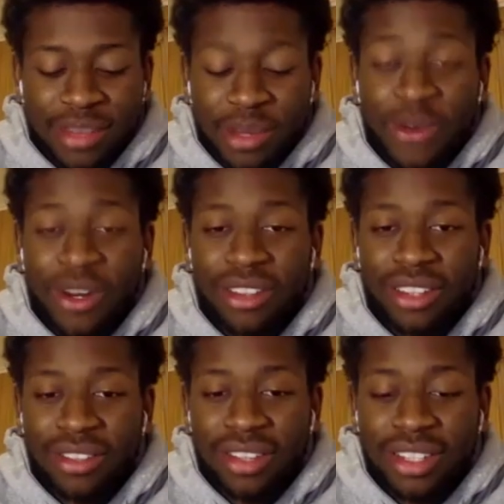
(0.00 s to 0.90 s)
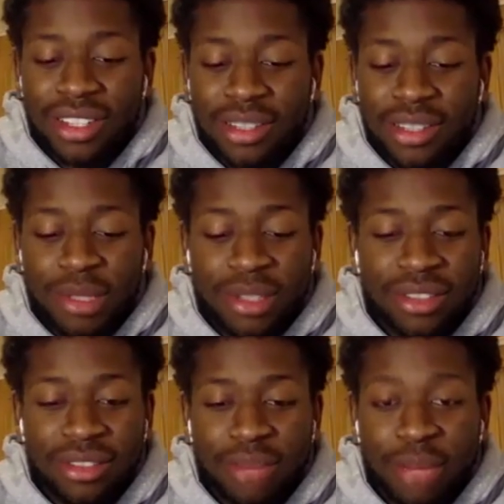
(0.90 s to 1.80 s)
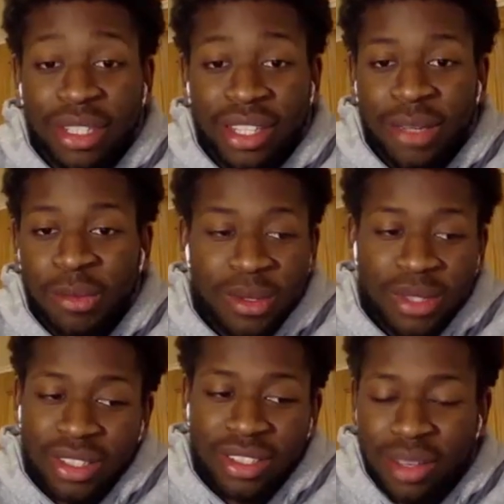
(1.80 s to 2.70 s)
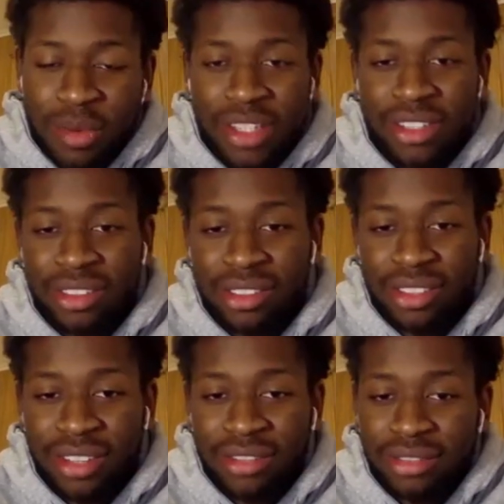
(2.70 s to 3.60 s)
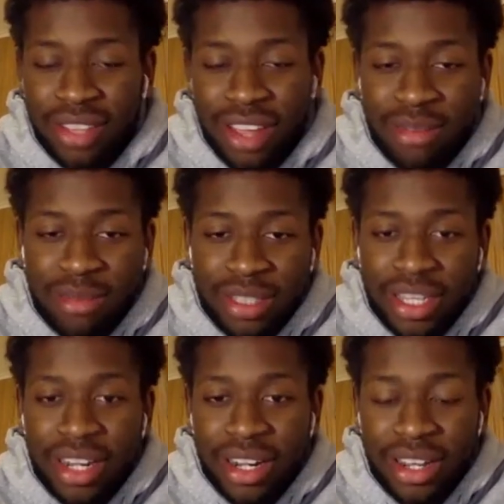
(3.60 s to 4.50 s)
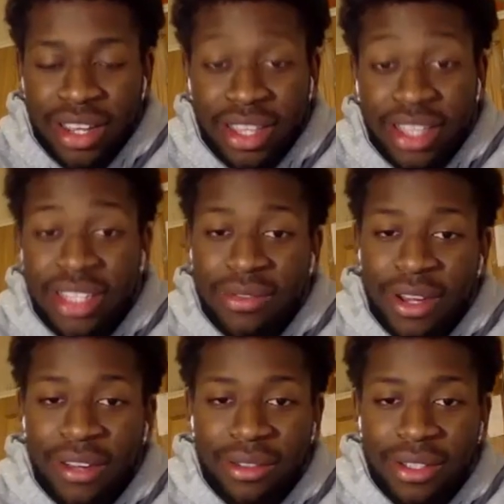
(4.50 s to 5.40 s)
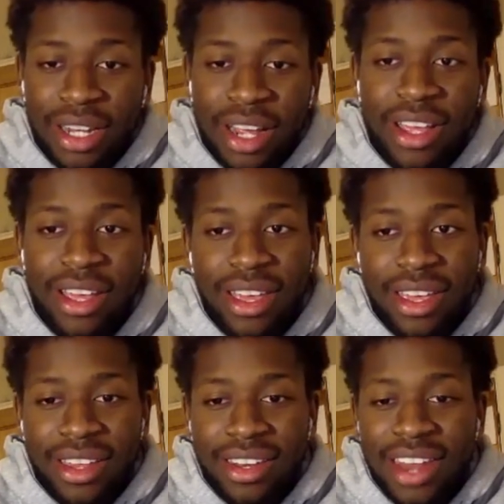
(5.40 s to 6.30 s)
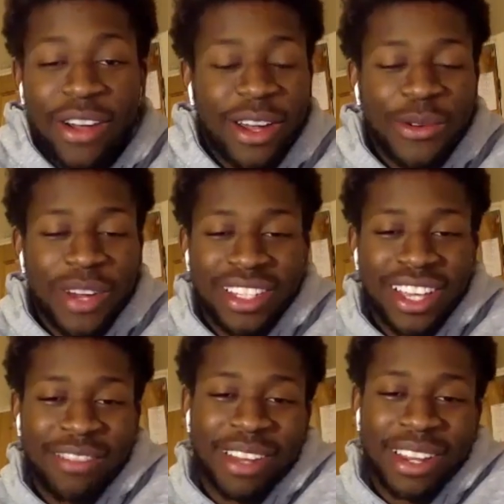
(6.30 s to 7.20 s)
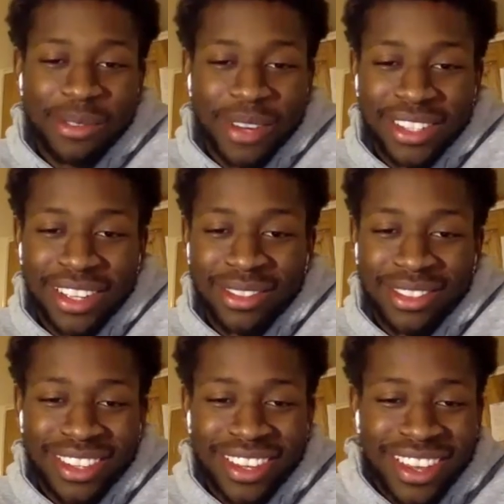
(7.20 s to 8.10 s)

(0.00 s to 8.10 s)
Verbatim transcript: to be called up to the first team and make my debut is amazing. I I remember saying in, in the interview afterwards like now I can always say I've played for West Ham.